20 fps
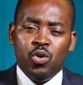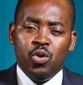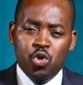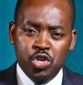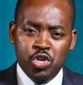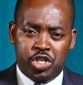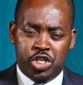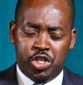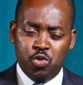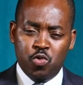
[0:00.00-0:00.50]

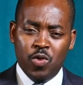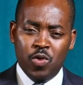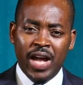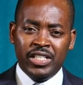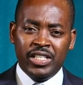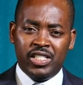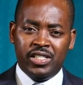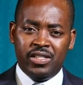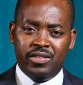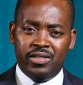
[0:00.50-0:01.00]
Wouldn't you
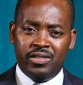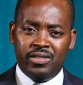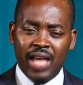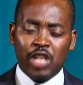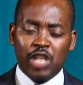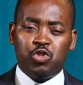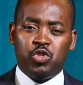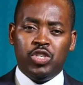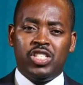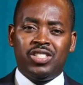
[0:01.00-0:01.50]
want,
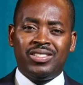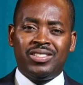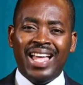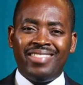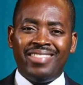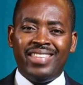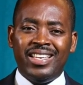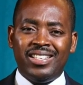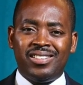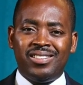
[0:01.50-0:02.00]
as you
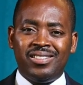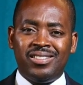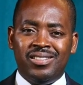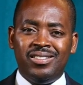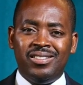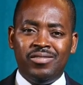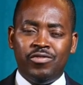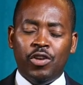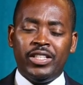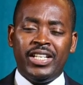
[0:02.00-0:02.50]
start these
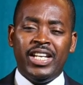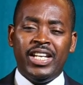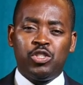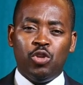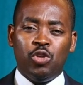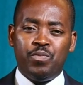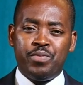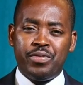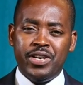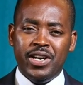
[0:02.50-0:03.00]
4
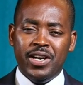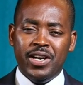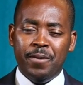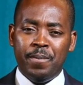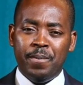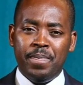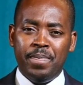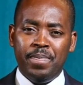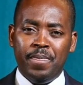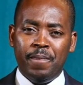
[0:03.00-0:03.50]
days of prayer,
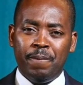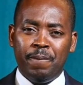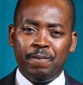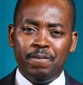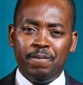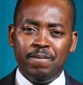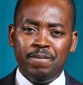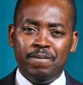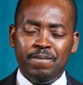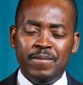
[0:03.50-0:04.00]

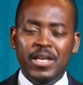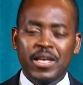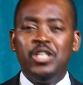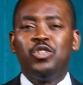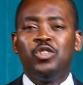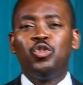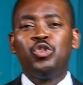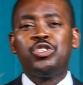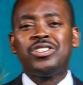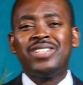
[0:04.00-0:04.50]

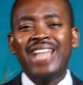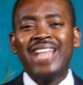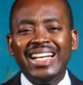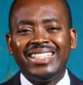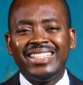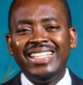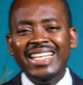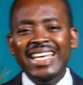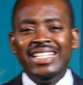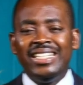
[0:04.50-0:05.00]
to
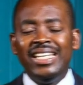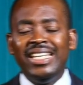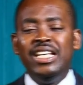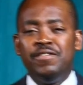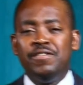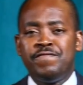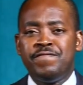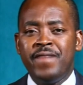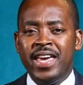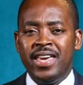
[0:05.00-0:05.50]
start it
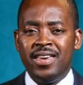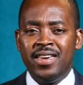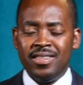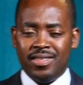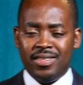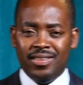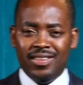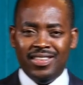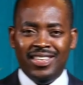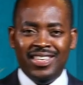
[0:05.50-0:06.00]
in
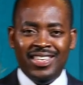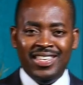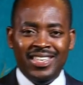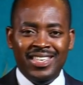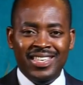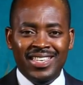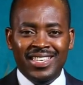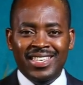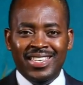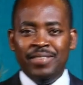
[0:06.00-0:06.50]
faith,
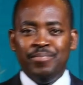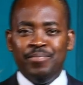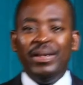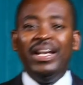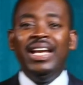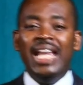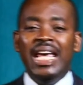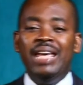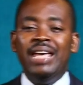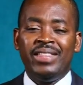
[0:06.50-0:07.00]

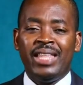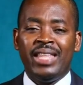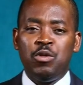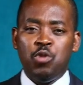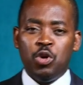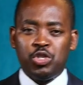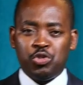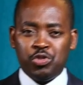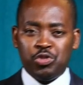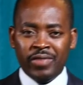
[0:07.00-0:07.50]
believing that
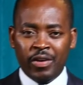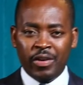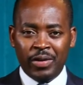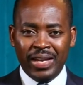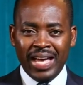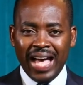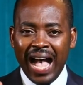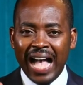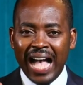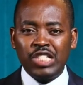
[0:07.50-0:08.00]
whatever
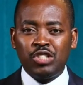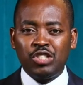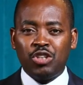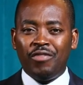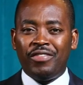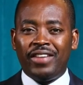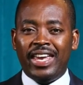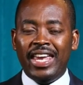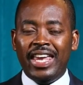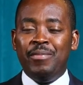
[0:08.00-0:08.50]
we ask
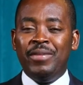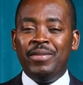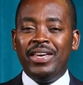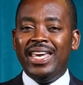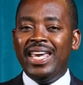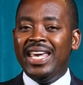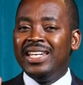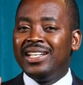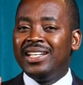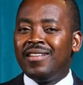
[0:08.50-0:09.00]
of him
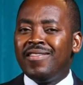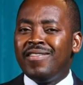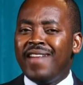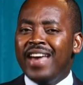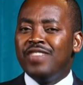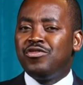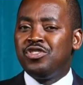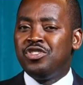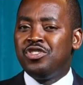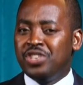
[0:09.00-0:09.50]
in
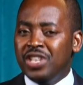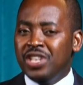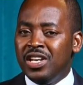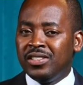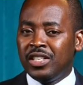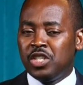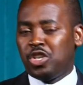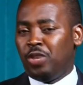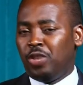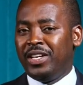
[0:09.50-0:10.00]
Christ
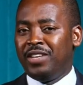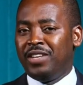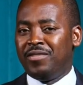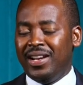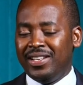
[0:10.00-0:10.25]
Jesus shall be